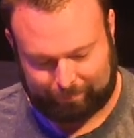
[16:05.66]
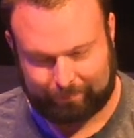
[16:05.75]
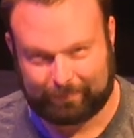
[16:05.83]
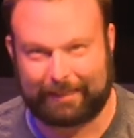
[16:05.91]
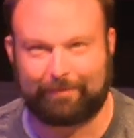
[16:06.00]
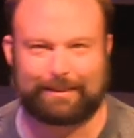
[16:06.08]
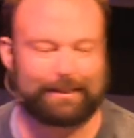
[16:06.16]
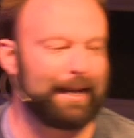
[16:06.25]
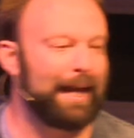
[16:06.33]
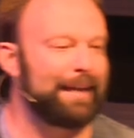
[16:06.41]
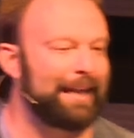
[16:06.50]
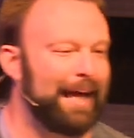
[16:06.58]
Leave it to
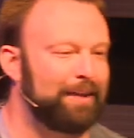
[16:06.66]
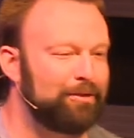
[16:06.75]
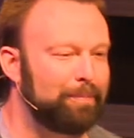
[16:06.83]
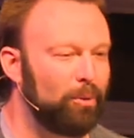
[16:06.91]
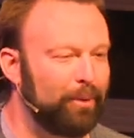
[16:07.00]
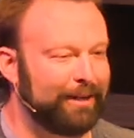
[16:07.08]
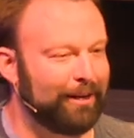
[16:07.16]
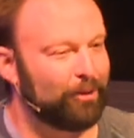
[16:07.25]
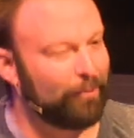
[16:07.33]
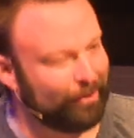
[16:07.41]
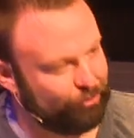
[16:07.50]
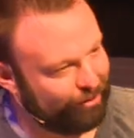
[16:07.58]
God to ask the poignant
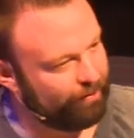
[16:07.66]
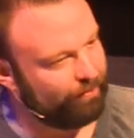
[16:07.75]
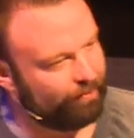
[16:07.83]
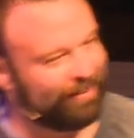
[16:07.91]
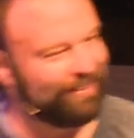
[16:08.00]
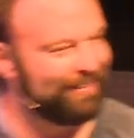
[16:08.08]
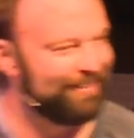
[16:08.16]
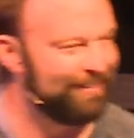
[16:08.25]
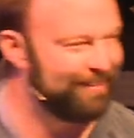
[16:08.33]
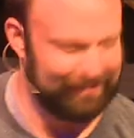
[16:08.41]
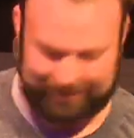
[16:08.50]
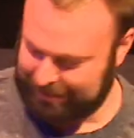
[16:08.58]
questions.
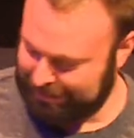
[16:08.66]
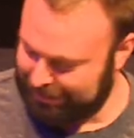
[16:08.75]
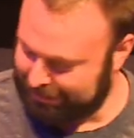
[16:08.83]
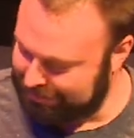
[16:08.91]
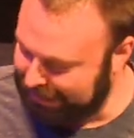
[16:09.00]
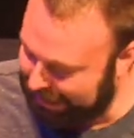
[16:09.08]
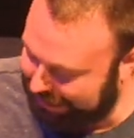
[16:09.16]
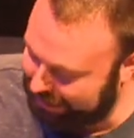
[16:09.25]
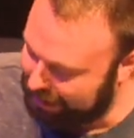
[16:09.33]
It's not,